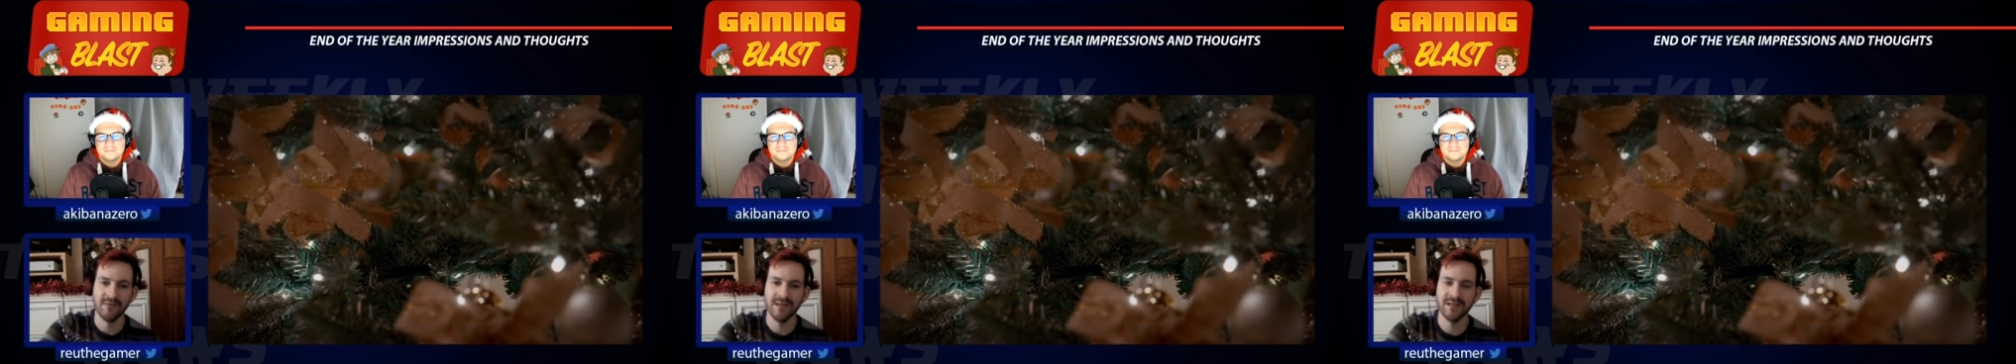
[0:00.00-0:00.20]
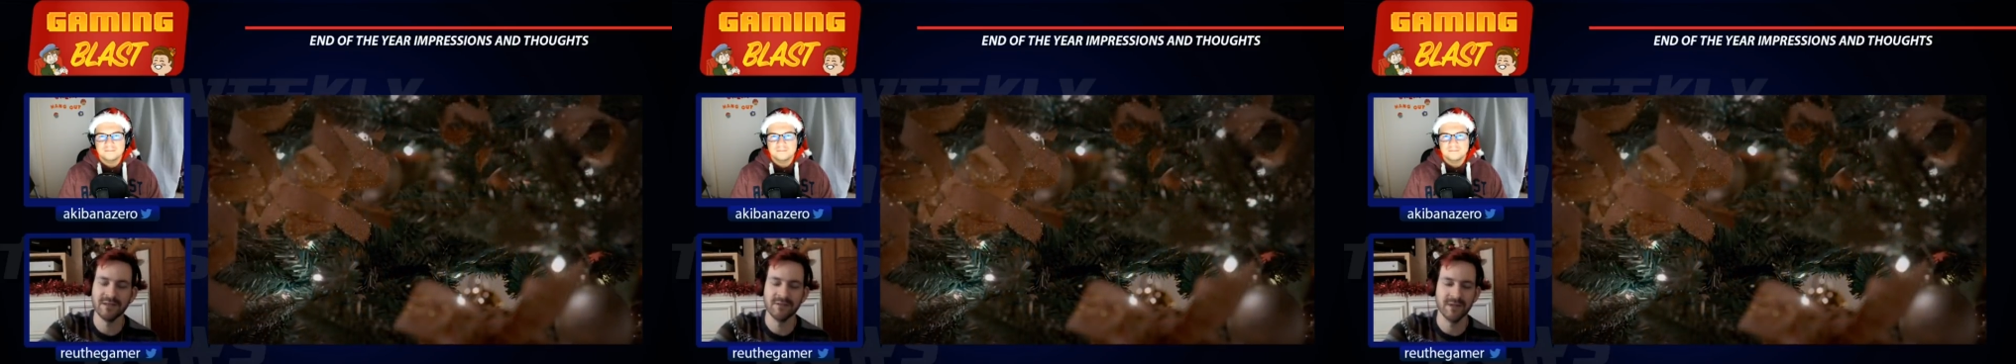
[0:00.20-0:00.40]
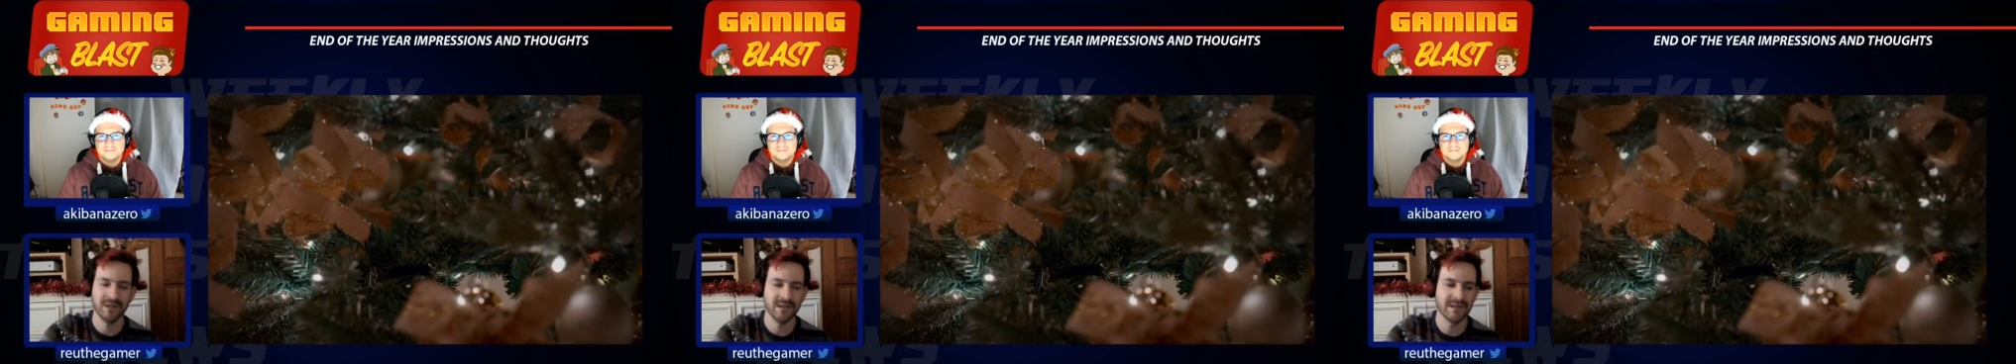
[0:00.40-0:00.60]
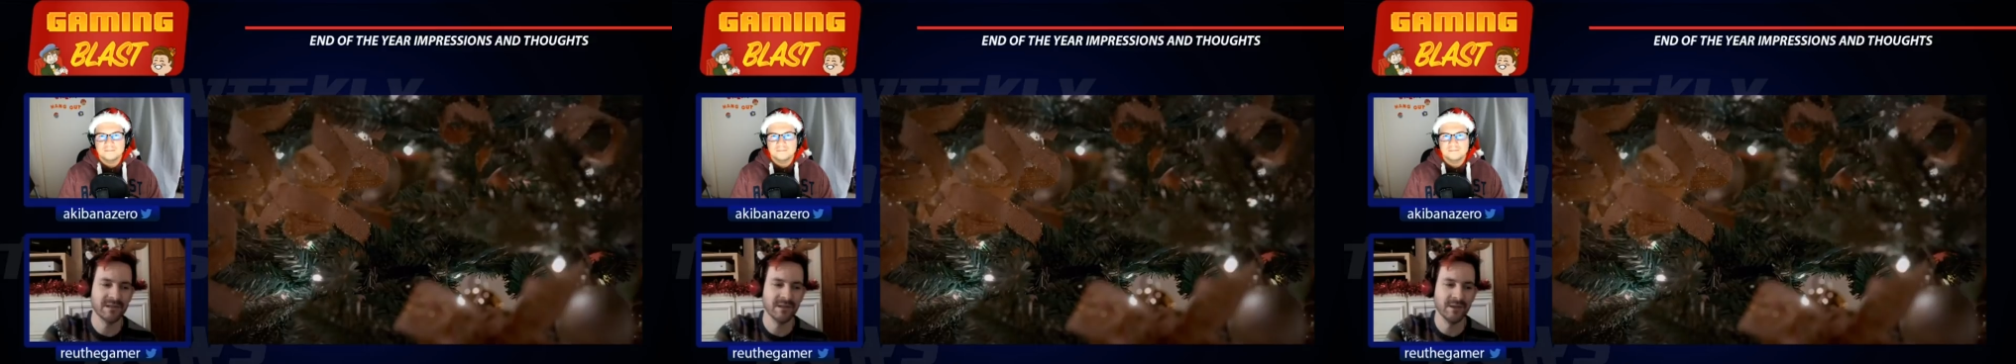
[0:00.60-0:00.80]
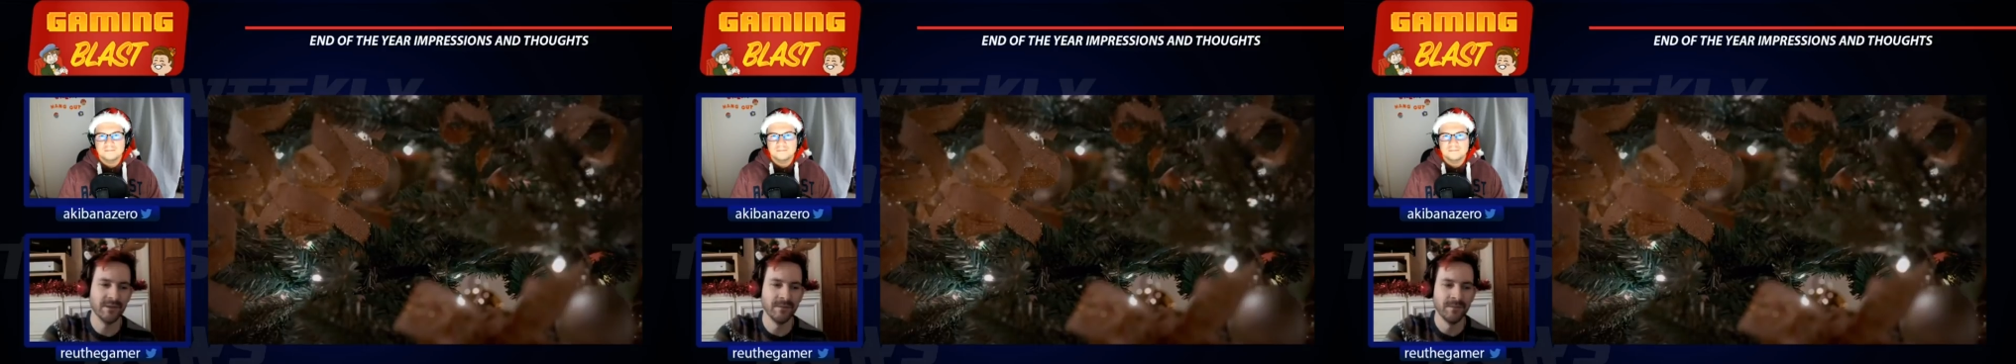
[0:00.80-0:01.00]
rhetoric
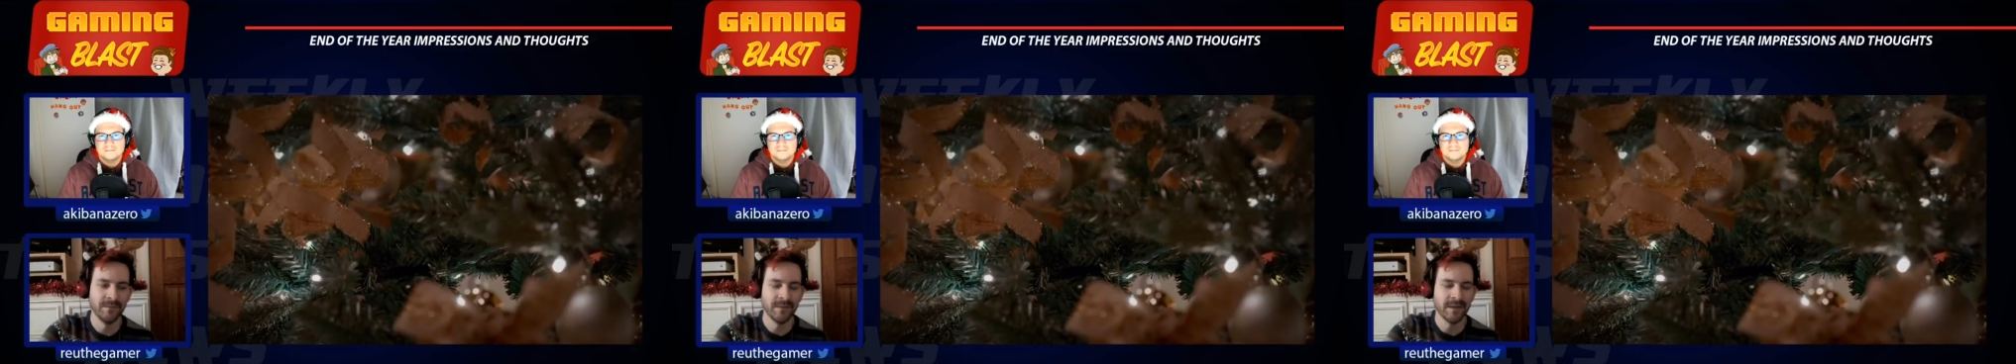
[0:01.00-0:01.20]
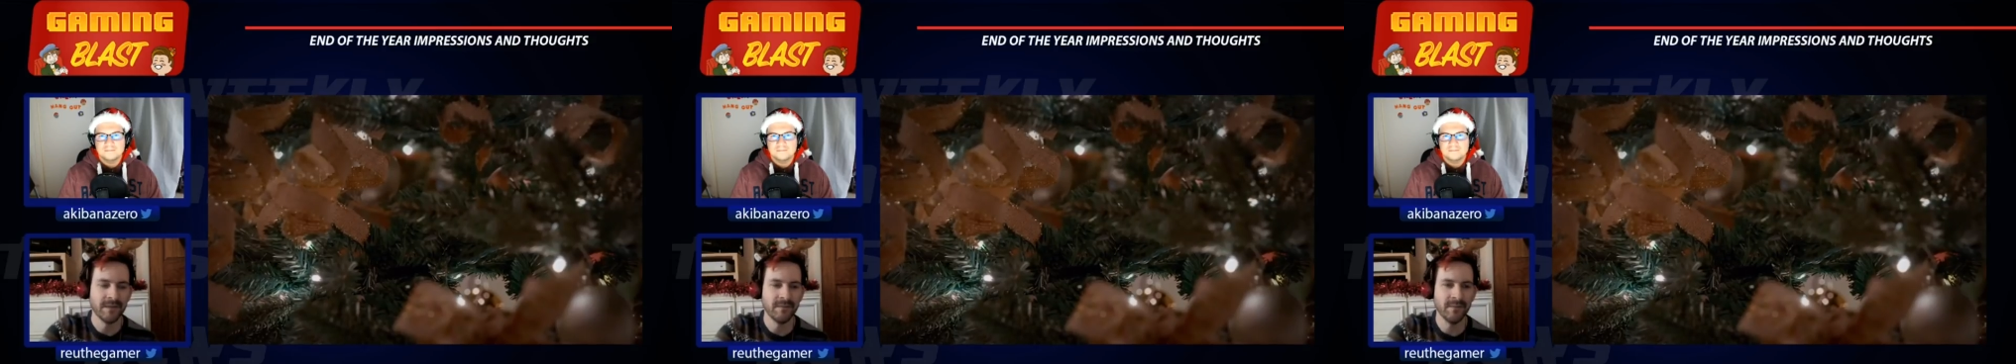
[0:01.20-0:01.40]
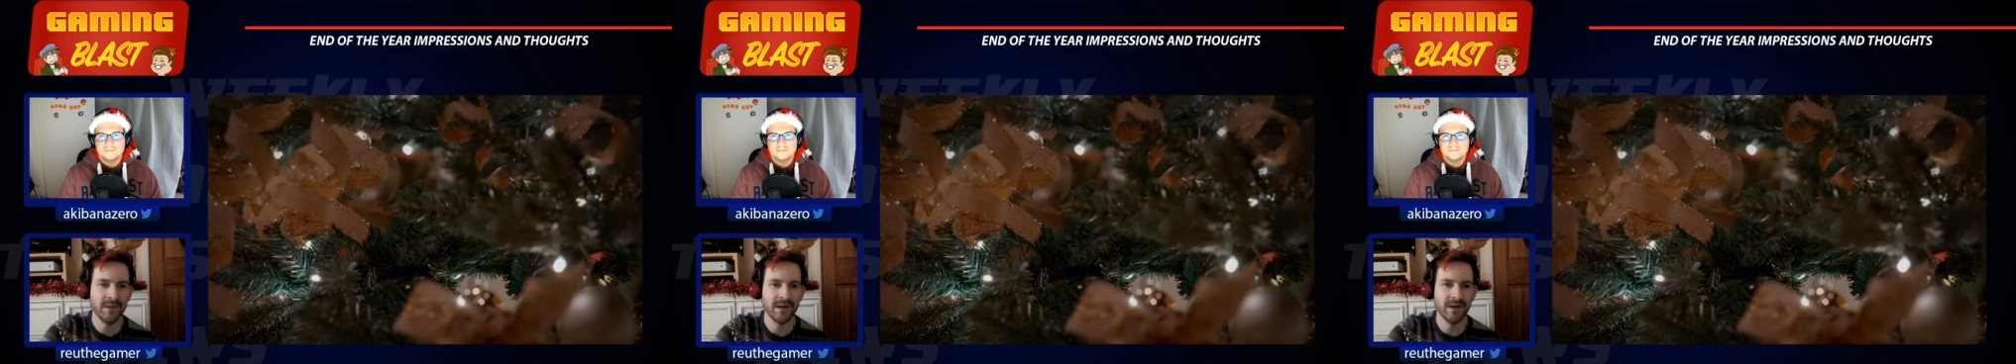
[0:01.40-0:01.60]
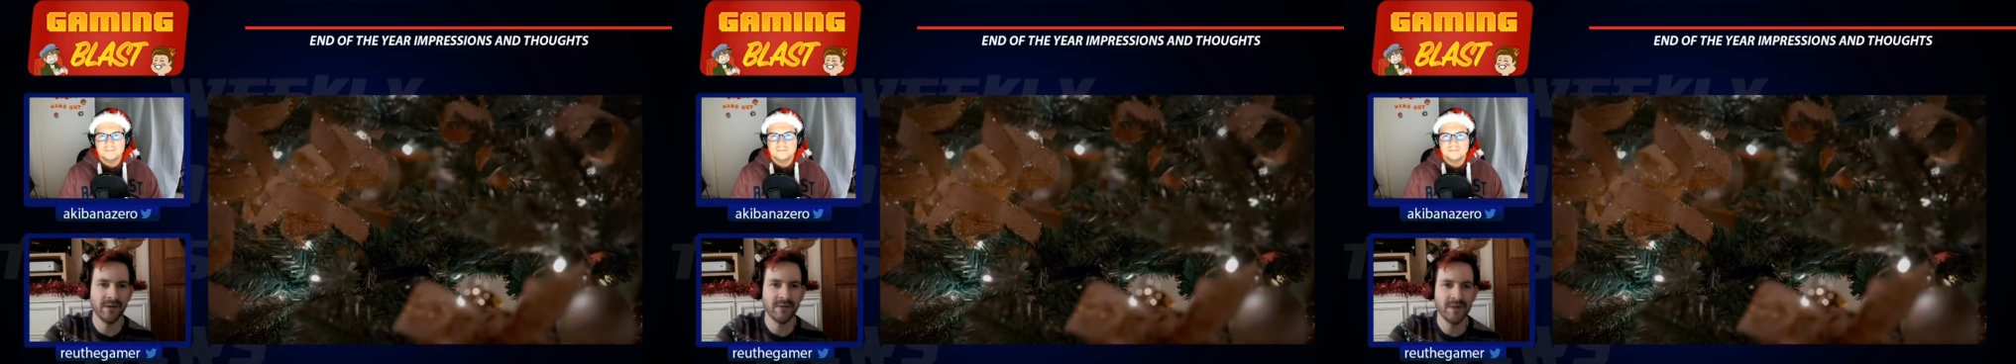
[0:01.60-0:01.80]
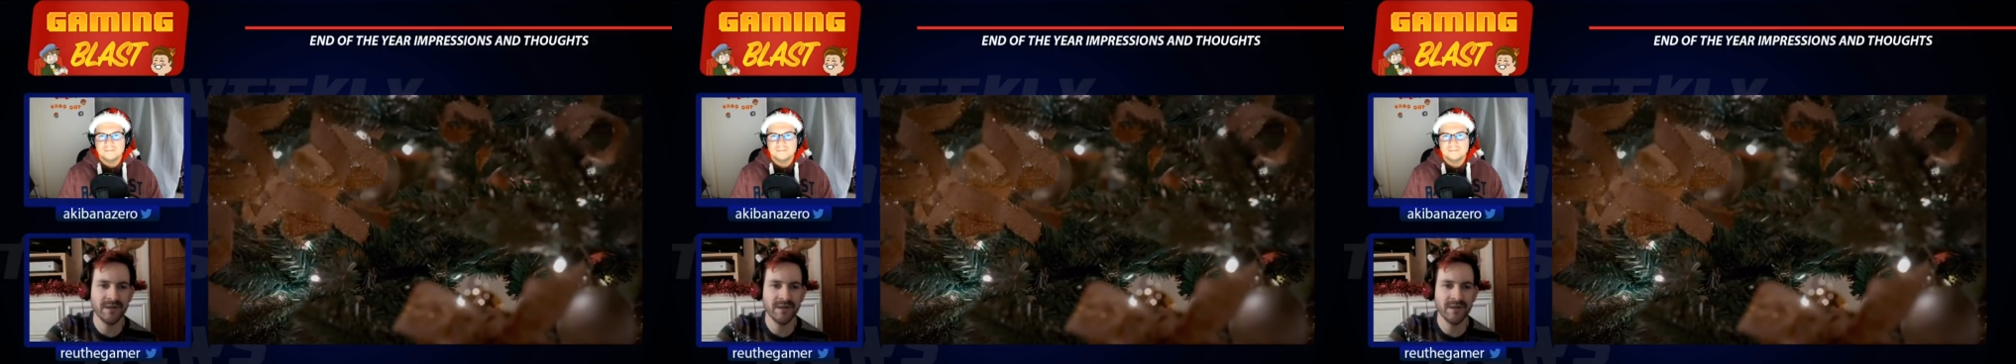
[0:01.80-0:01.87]
to, but